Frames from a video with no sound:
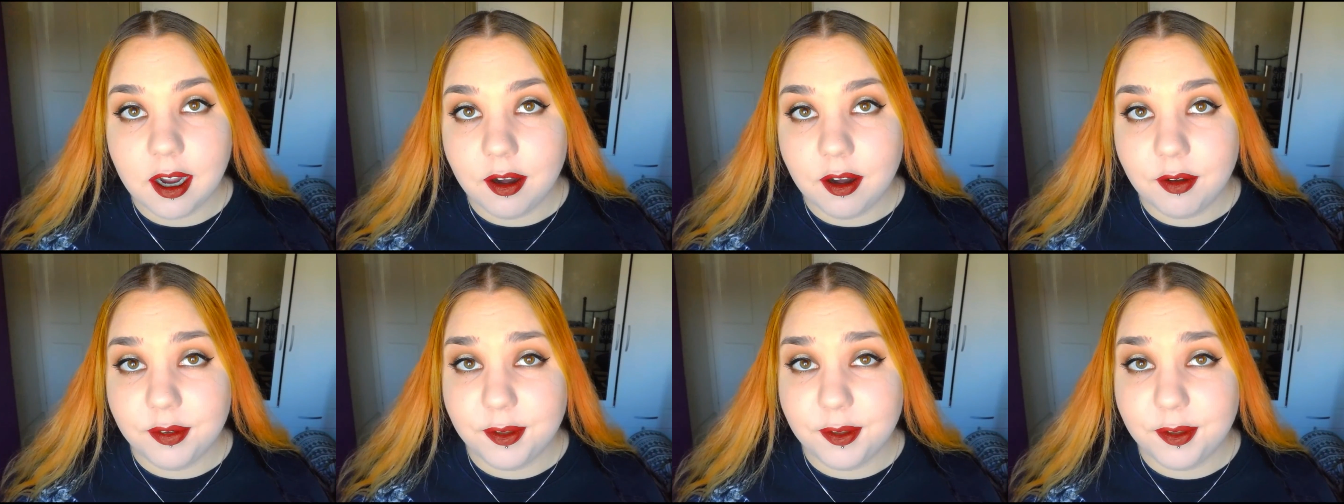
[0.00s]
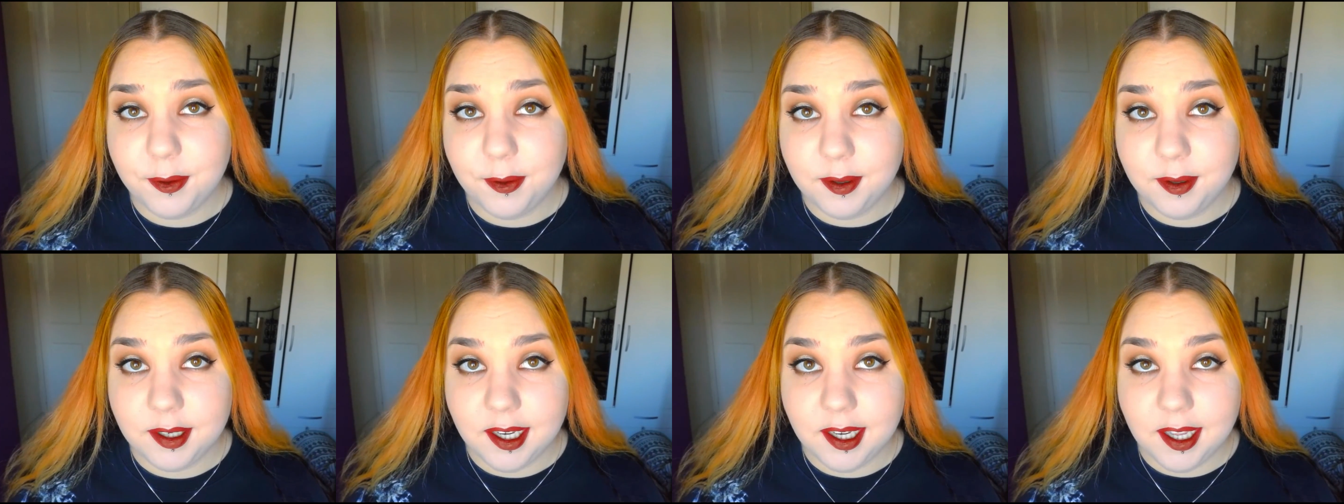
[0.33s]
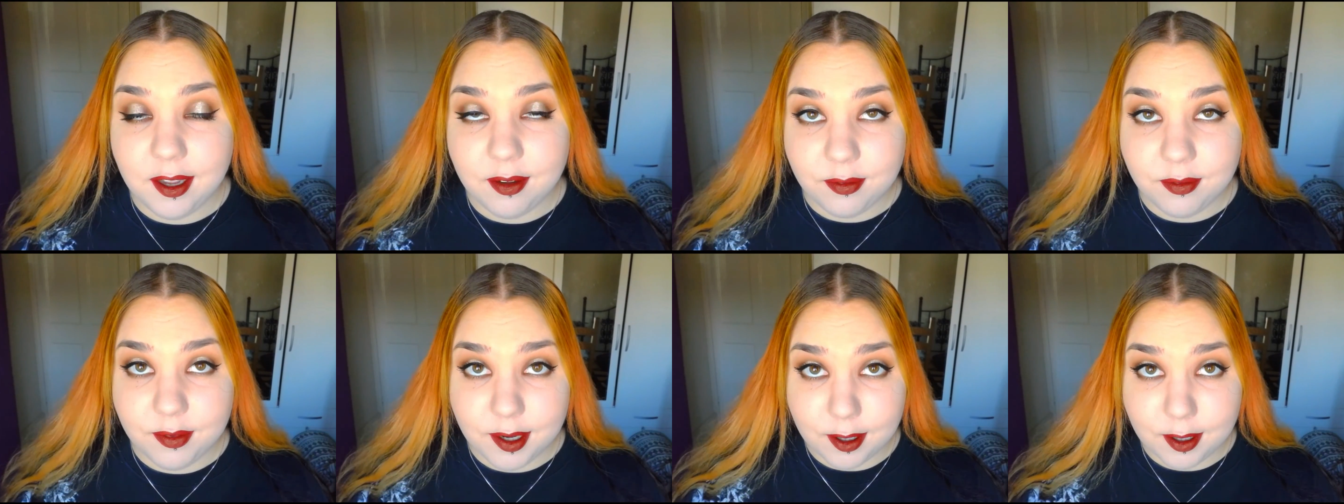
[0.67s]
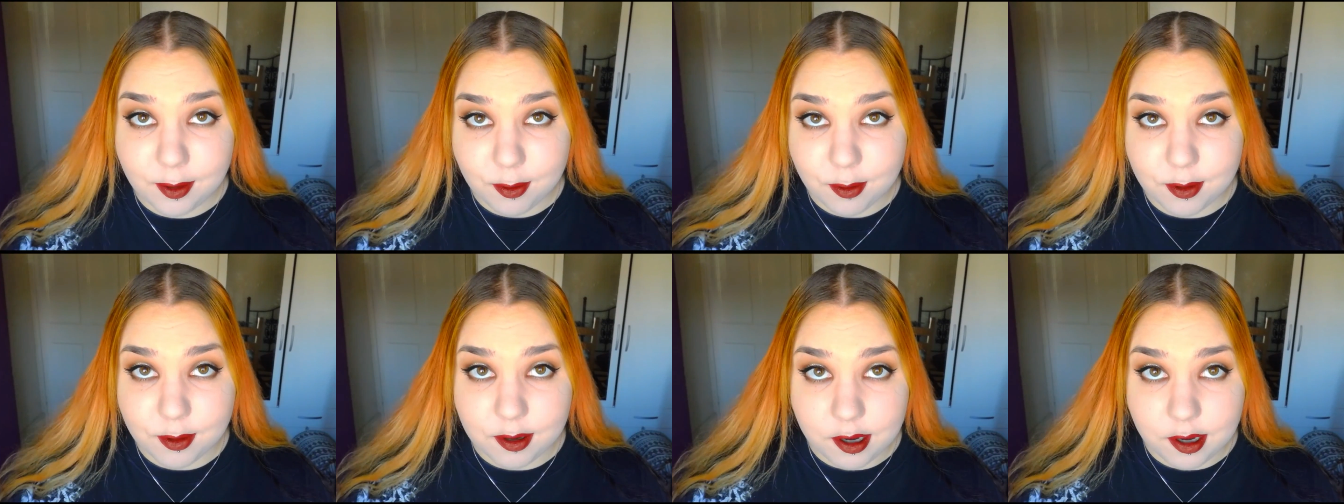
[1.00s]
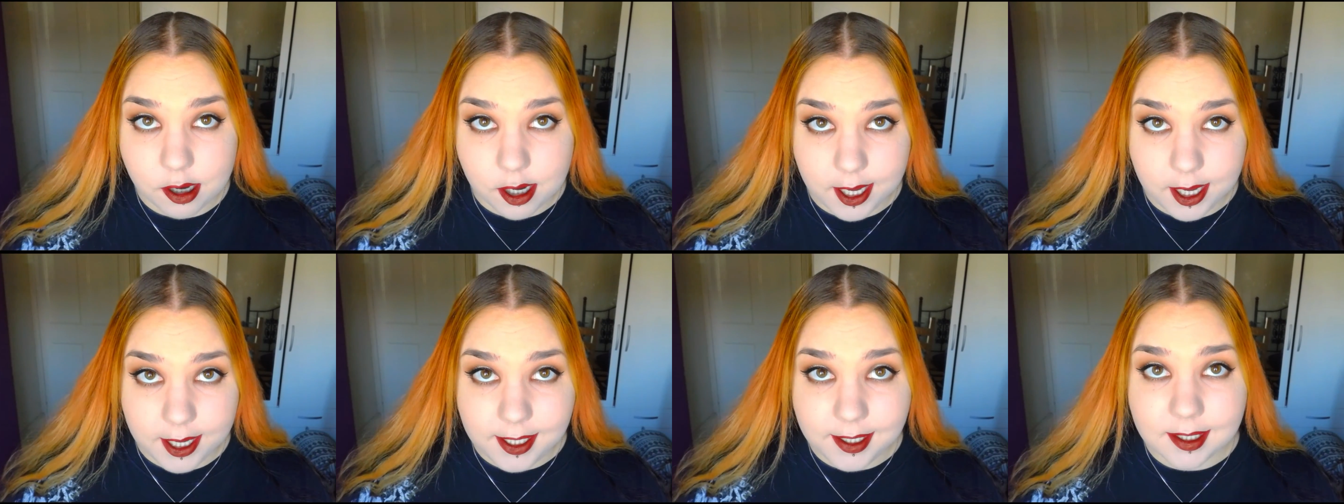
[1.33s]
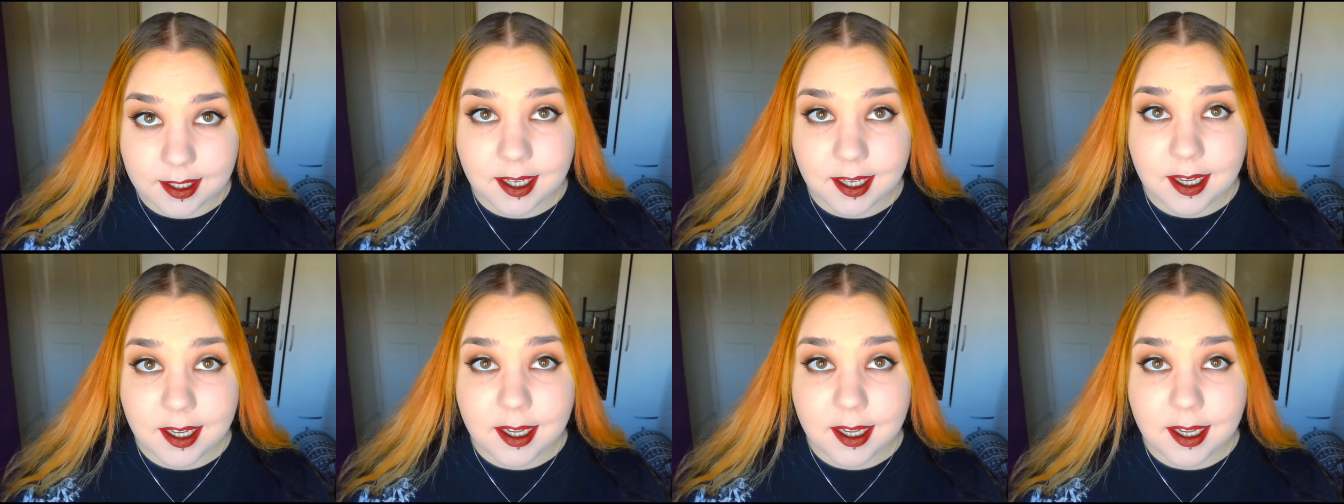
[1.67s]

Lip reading: afternoon, evening or night,